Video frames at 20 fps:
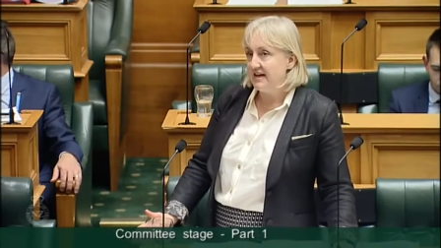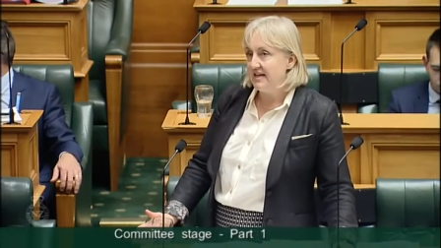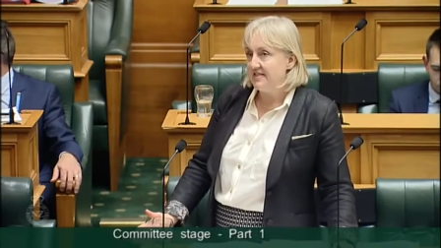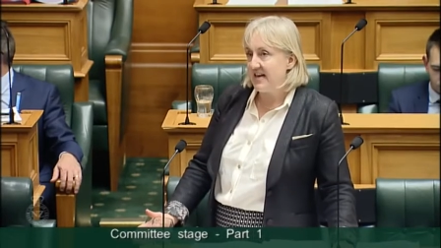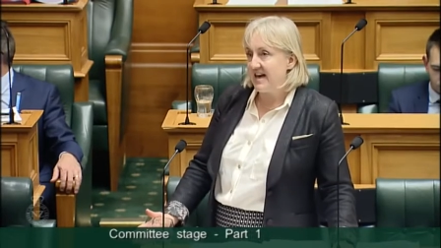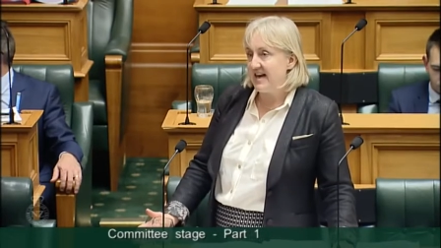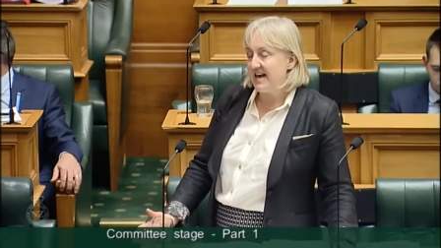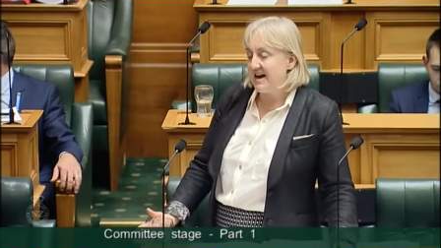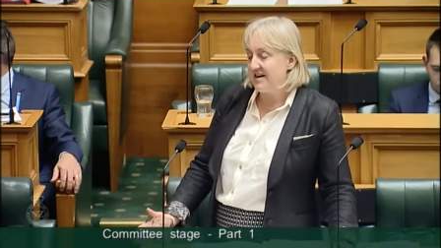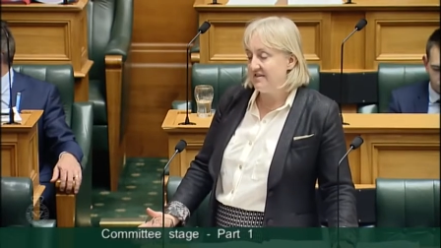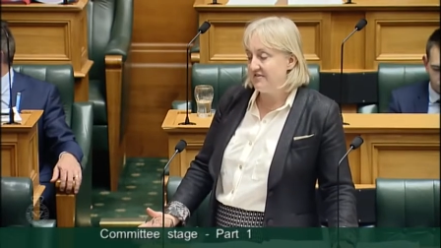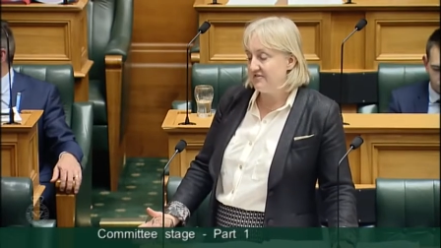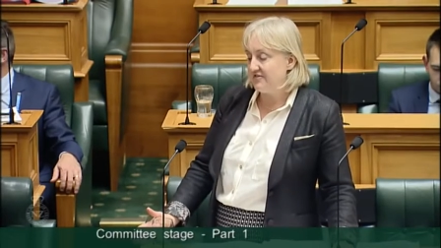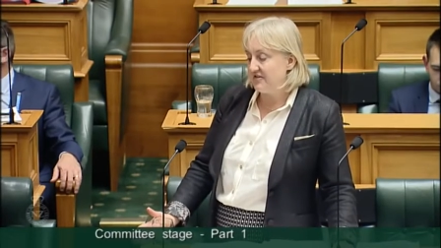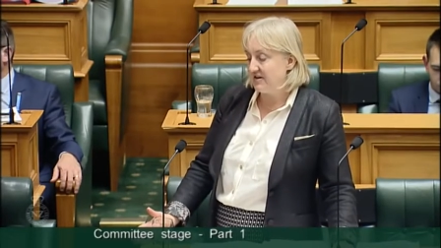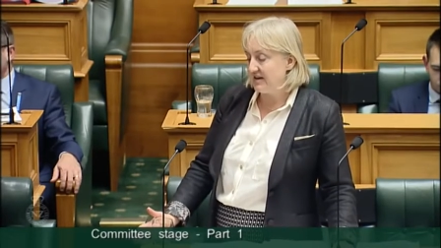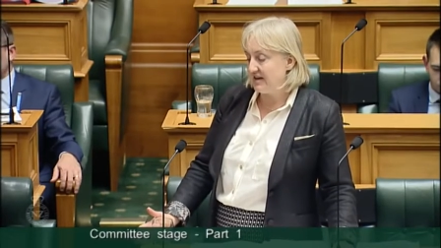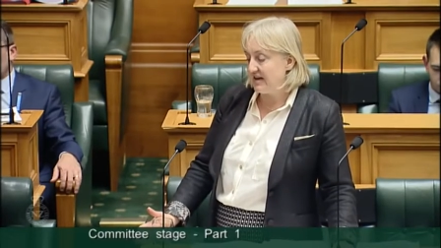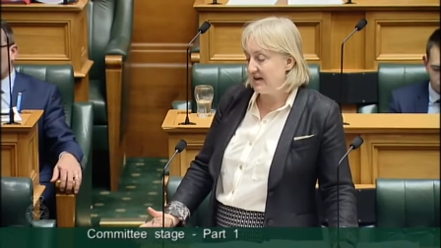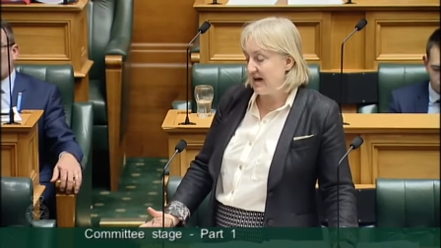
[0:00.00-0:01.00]
they have
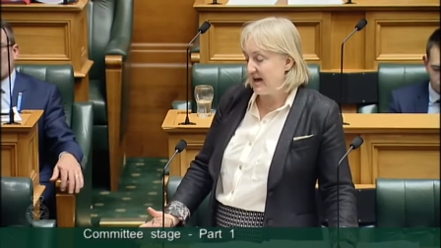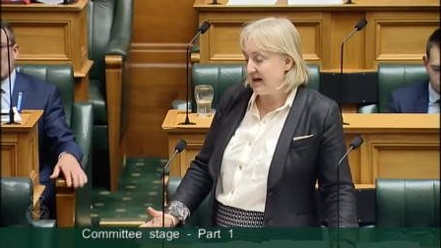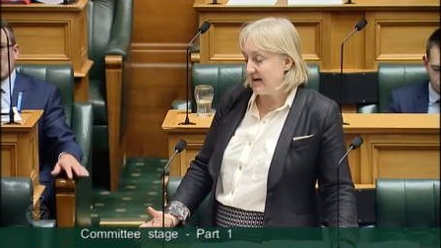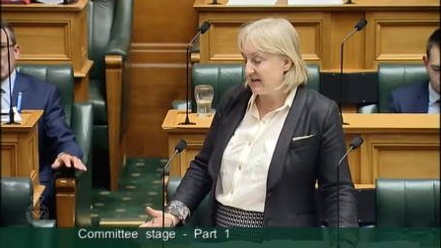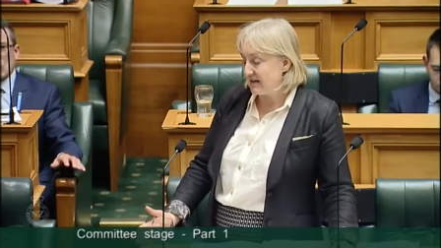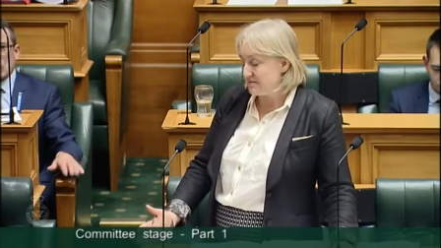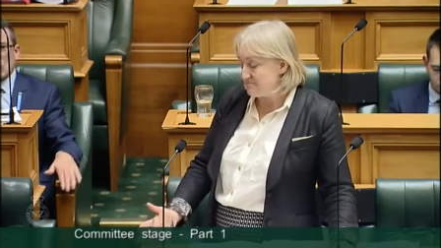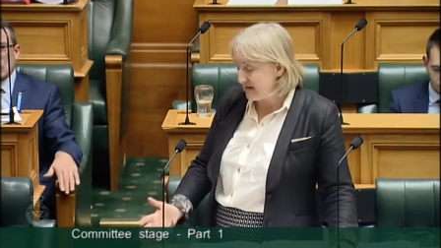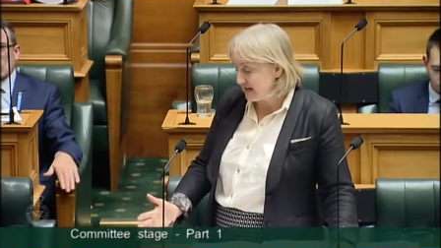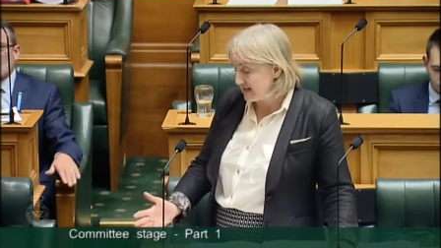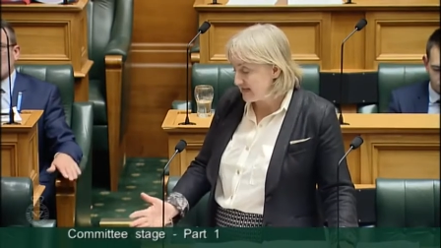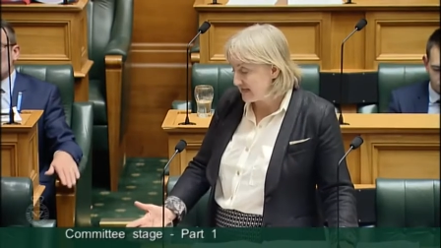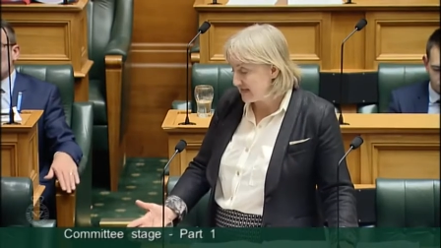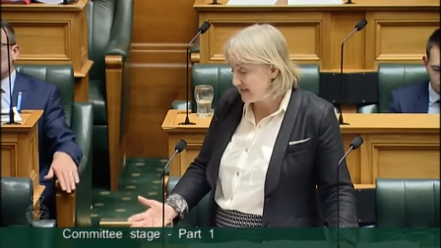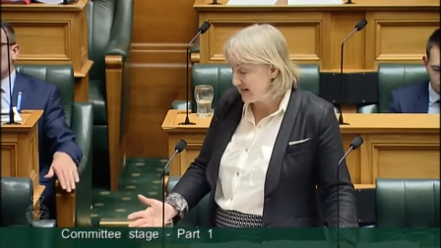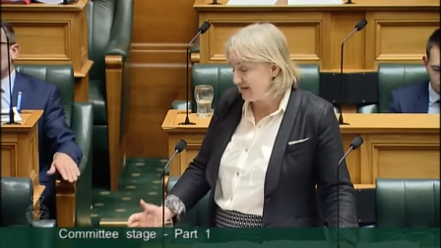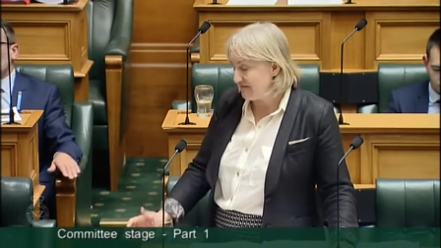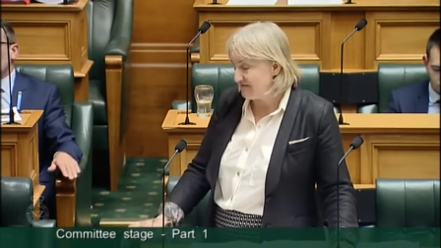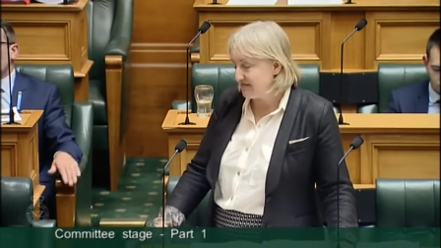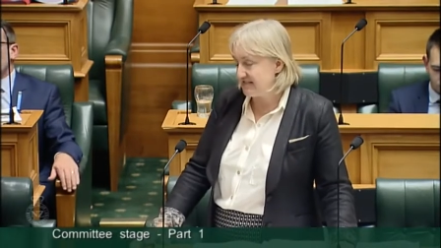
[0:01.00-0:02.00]
uh, commenced
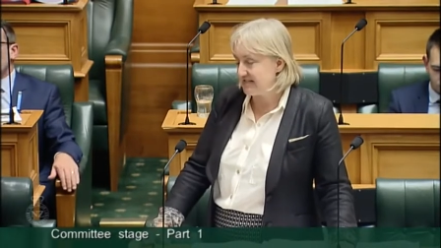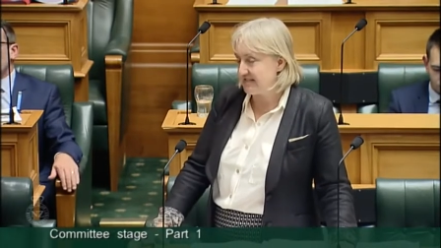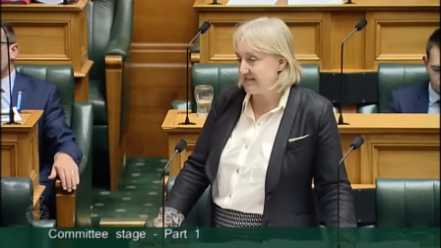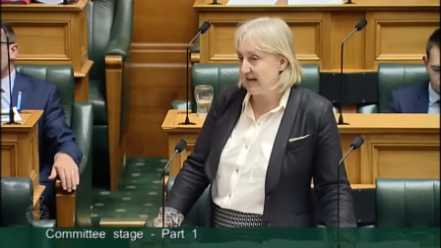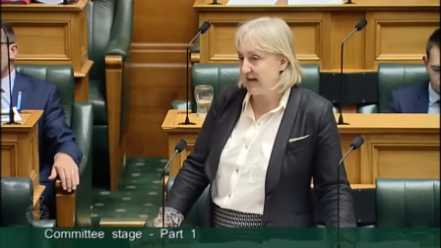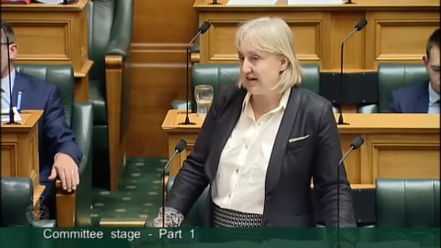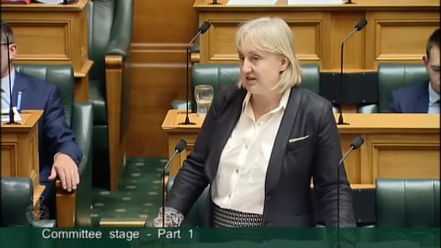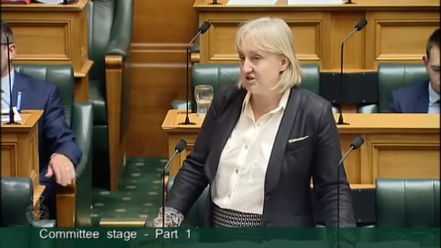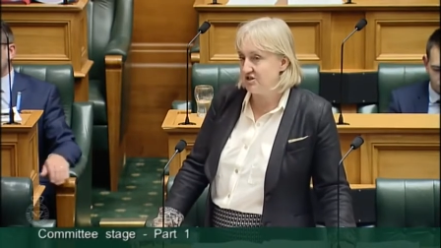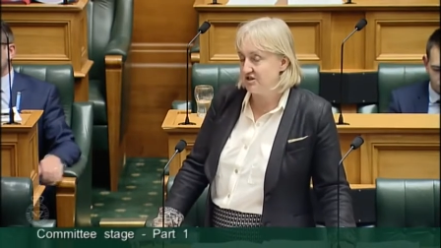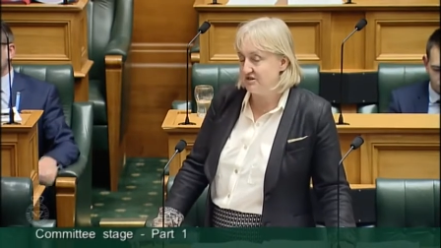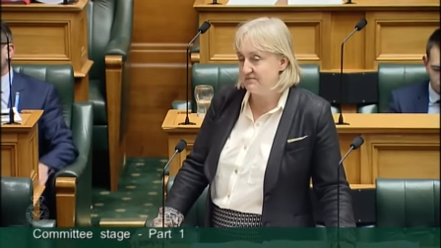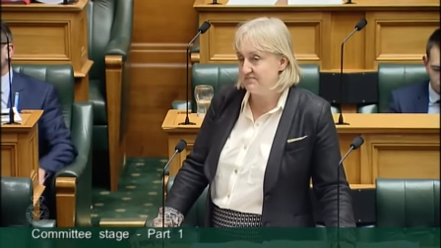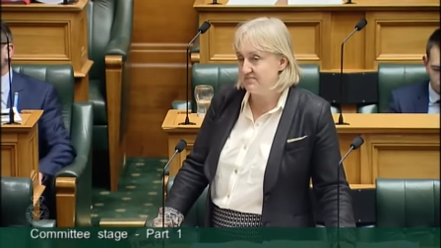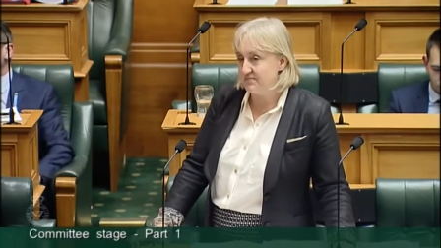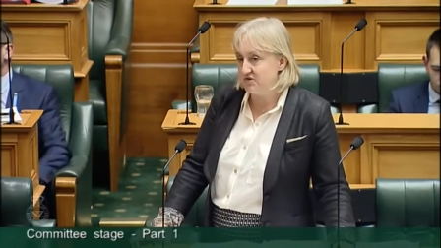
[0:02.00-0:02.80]
an investigation